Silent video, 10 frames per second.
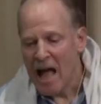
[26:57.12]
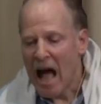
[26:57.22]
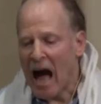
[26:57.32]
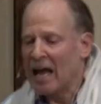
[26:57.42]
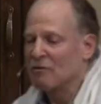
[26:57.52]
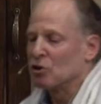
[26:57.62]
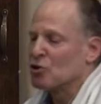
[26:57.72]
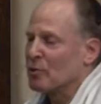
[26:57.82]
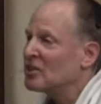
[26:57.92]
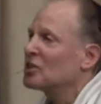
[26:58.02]
I have
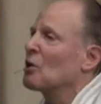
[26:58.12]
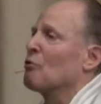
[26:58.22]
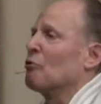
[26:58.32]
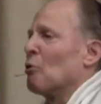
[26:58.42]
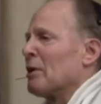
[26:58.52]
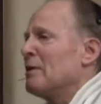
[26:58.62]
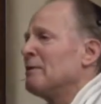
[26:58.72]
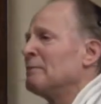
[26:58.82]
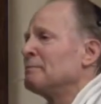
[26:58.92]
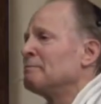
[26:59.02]
intrinsic authority
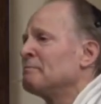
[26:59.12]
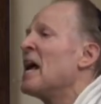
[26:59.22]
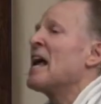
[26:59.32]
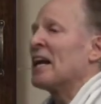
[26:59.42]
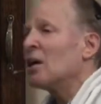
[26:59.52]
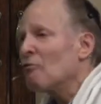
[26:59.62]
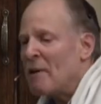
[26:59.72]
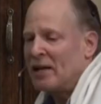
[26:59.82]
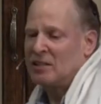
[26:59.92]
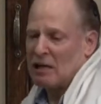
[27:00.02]
in and of
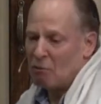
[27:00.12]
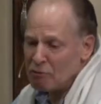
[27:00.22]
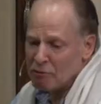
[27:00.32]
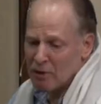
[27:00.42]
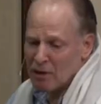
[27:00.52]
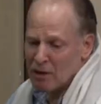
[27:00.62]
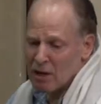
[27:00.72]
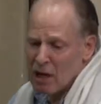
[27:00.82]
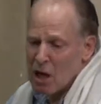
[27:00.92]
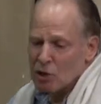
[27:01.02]
myself,
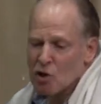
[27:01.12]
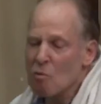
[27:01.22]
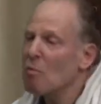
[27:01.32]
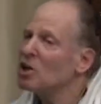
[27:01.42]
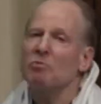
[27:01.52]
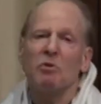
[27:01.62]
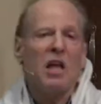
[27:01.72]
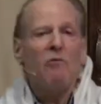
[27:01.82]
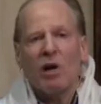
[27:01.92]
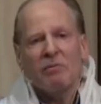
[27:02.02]
so you must
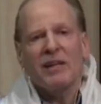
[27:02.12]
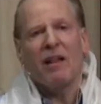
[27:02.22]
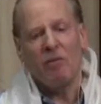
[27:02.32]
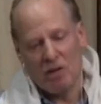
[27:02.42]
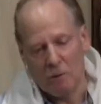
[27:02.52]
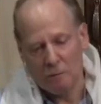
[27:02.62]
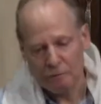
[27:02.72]
believe what I'm telling you.